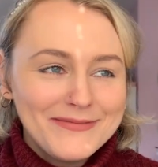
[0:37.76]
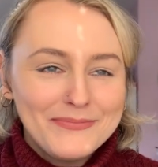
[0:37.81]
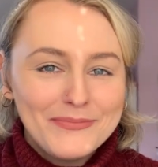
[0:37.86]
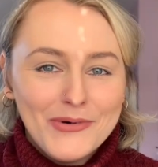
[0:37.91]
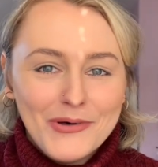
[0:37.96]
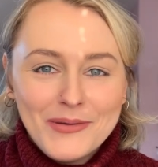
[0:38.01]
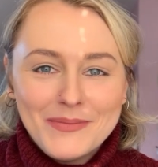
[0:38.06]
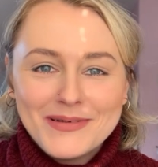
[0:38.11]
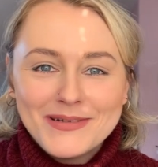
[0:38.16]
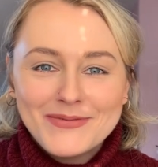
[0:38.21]

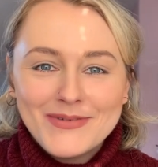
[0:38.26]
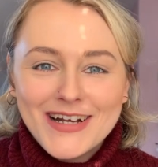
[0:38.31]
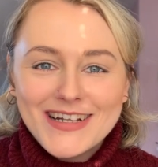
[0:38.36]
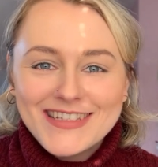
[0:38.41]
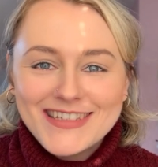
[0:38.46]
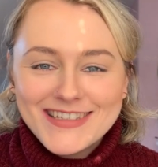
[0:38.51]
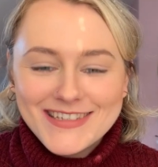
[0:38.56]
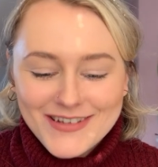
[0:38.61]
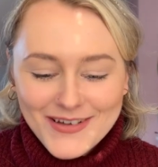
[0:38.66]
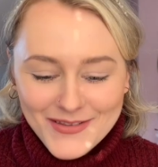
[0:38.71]
Morbid way to
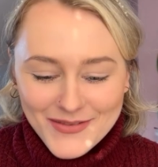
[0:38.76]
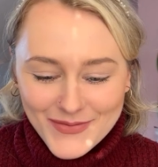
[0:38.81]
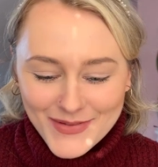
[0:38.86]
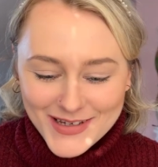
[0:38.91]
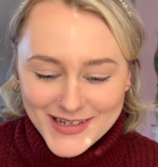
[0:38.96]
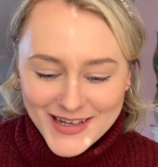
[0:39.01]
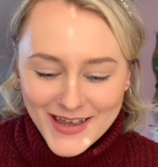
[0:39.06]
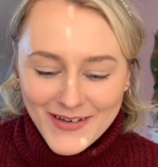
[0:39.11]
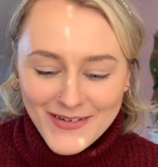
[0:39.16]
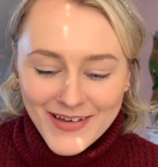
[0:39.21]
start the
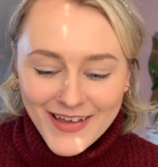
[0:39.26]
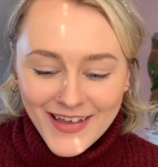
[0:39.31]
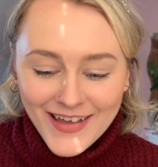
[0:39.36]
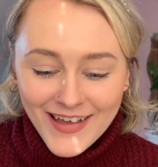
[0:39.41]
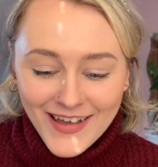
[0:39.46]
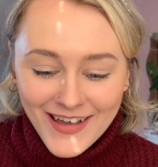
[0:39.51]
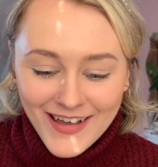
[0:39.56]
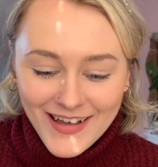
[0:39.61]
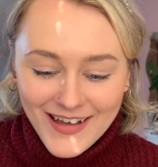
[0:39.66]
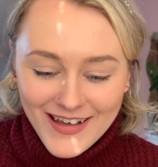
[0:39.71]
video.
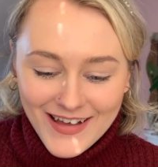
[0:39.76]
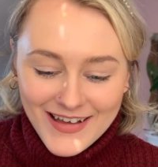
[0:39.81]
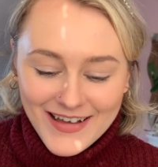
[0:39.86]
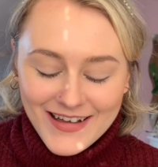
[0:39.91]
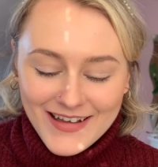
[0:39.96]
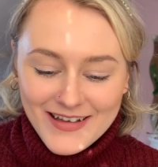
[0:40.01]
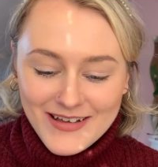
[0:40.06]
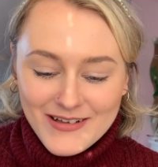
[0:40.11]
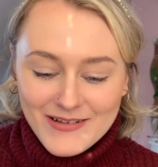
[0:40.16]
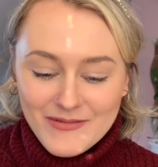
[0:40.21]

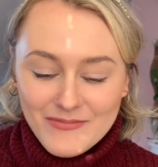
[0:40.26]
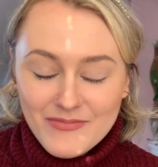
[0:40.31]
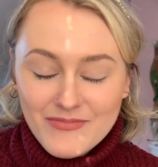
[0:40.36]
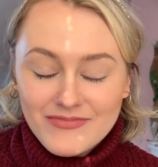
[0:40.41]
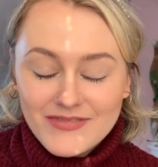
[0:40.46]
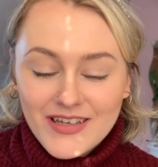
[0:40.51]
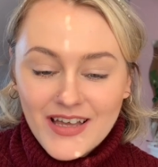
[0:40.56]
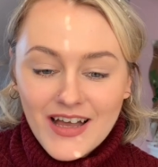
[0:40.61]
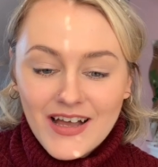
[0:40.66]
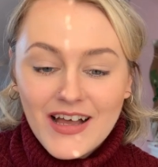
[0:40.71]

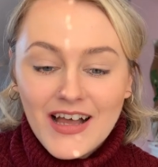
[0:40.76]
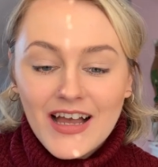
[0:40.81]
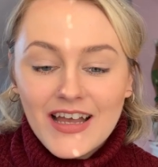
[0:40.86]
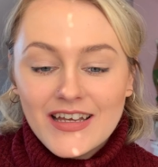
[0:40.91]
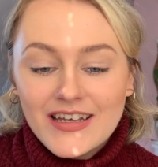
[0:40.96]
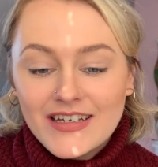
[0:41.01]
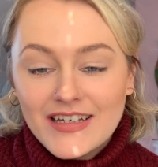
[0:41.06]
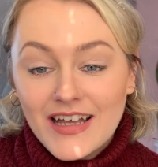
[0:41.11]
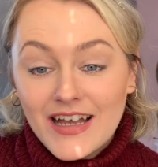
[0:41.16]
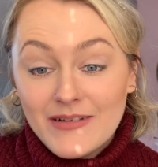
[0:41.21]
Yeah,
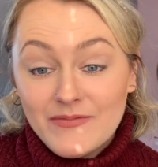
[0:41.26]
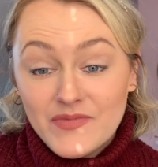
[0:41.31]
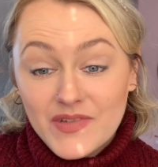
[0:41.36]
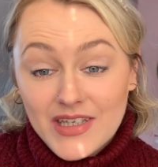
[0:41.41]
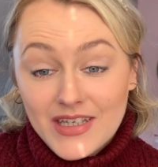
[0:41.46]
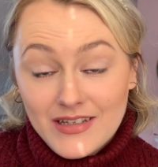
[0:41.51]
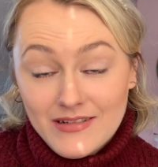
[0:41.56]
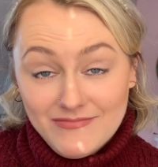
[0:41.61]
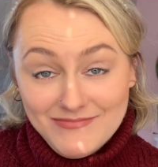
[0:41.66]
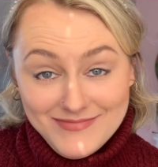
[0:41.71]
I am
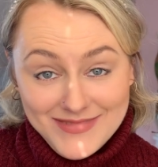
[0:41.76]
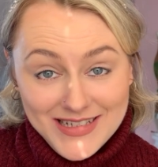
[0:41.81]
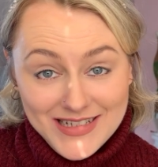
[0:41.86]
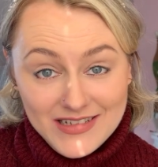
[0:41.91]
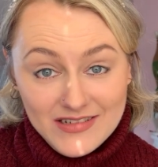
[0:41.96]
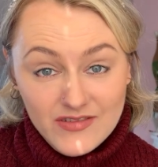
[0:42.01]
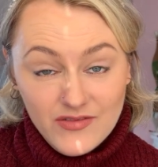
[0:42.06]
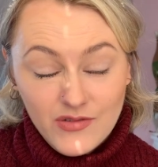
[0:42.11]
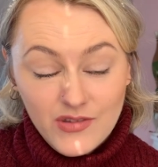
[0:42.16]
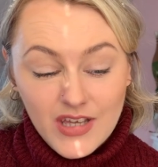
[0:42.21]
vegan,
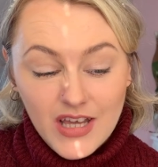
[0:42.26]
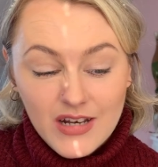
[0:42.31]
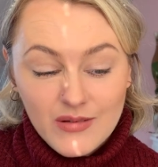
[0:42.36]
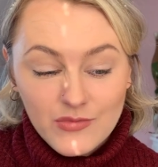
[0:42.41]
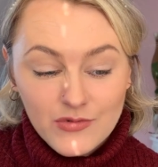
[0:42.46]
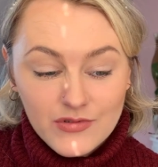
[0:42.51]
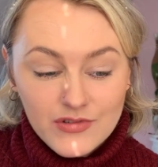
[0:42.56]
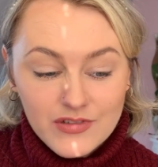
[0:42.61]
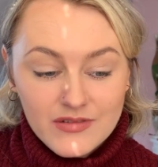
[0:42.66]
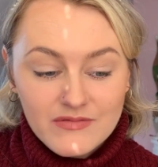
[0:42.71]
and for the
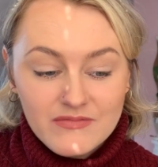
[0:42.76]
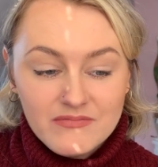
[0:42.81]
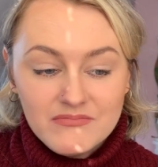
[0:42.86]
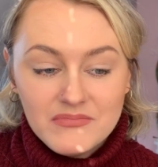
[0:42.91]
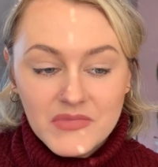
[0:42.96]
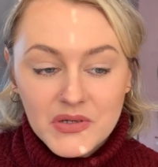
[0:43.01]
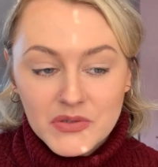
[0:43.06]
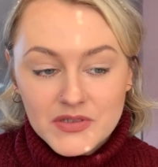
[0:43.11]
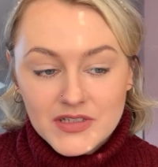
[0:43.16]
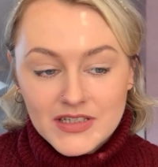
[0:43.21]
animals
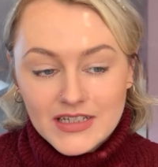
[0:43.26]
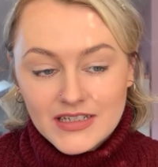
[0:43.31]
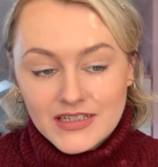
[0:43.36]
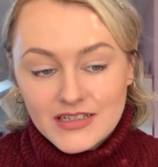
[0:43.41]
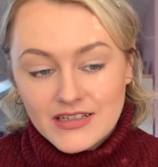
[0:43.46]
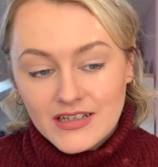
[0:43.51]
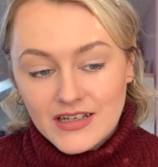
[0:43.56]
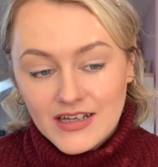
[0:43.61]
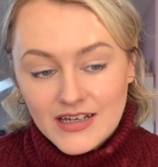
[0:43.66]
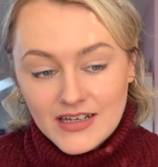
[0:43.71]
mostly,
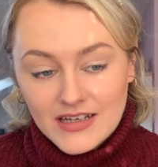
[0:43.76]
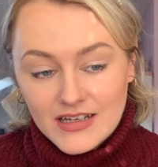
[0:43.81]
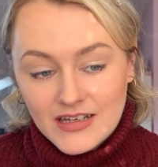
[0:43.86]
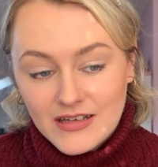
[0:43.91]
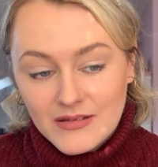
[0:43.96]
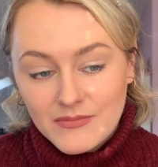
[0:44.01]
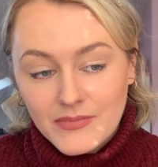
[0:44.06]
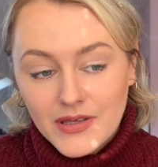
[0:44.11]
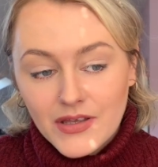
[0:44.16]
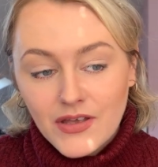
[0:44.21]

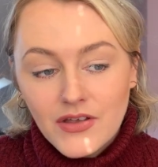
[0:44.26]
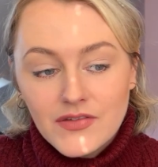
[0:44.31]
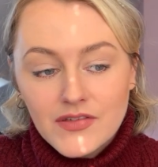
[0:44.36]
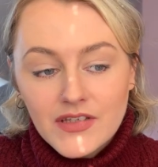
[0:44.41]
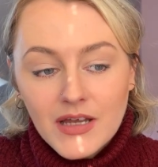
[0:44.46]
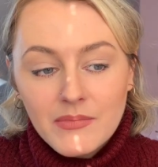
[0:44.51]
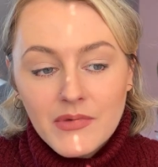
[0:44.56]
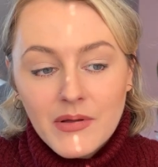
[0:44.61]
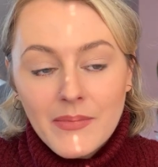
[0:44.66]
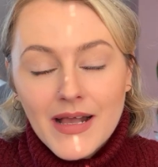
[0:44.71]
because
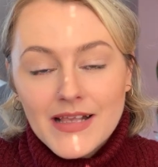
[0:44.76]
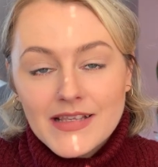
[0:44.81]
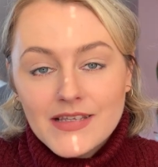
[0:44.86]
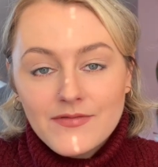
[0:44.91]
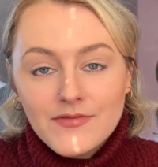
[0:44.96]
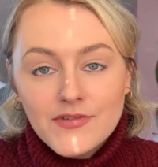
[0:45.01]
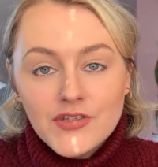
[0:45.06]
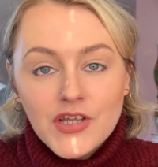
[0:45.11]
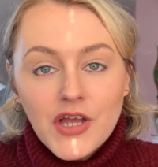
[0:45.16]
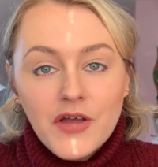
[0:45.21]
I'm a
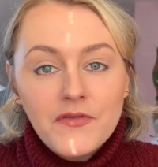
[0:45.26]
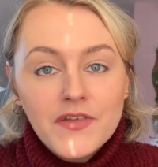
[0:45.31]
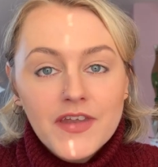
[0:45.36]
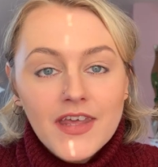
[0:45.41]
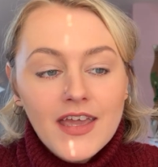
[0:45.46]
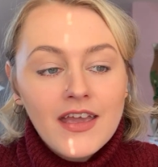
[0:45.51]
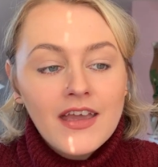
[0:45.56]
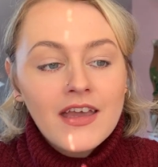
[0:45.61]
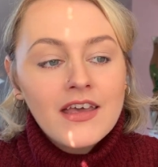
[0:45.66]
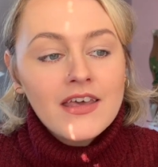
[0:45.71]
massive
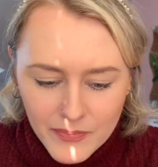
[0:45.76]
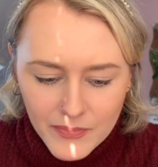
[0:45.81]
softie.